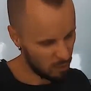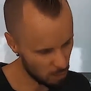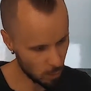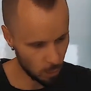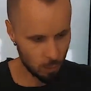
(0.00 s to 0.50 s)

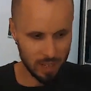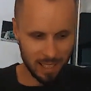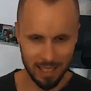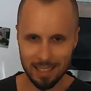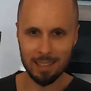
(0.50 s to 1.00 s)
Move a
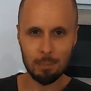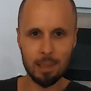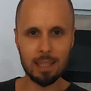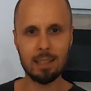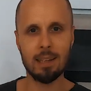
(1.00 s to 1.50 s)
little
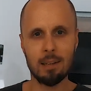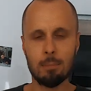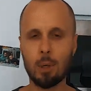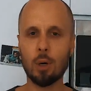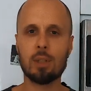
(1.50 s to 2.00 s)
bit
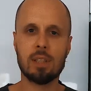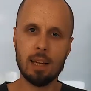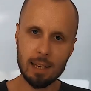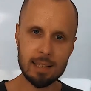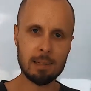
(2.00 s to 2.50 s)
because
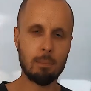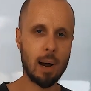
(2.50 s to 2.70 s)
as a